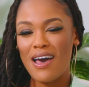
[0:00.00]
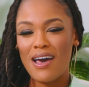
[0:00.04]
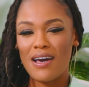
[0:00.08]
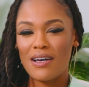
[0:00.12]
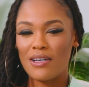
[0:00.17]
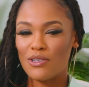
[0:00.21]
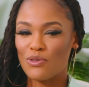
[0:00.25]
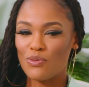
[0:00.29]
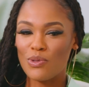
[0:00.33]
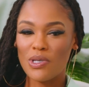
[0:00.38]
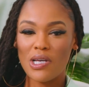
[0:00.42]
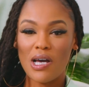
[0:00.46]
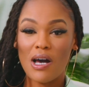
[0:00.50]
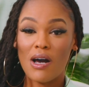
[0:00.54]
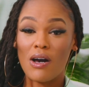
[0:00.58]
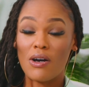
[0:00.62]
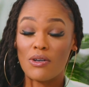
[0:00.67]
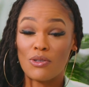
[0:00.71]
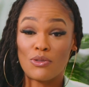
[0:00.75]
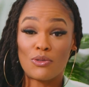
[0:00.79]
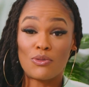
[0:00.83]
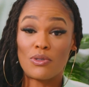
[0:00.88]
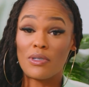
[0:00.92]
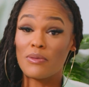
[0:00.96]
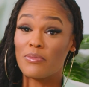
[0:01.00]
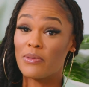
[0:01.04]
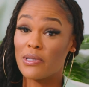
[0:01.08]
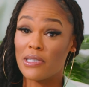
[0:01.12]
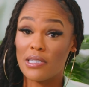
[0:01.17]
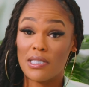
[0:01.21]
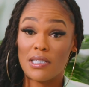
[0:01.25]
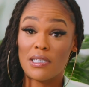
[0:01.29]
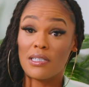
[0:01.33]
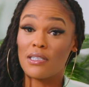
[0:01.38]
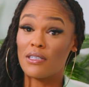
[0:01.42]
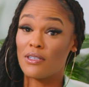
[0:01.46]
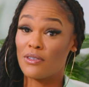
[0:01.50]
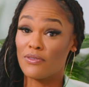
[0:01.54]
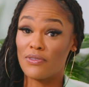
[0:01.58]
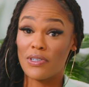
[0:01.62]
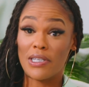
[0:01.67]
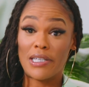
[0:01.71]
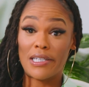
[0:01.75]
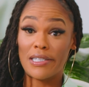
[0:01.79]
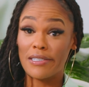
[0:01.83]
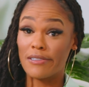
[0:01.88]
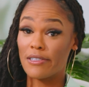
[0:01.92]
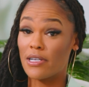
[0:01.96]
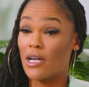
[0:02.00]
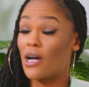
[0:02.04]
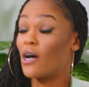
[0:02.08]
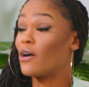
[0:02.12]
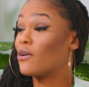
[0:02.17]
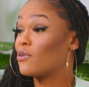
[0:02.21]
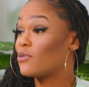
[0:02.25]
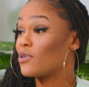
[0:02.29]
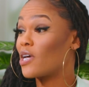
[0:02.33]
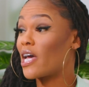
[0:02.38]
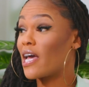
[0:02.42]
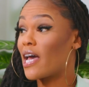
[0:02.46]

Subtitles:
because we all grew up in the hood over here, y'all.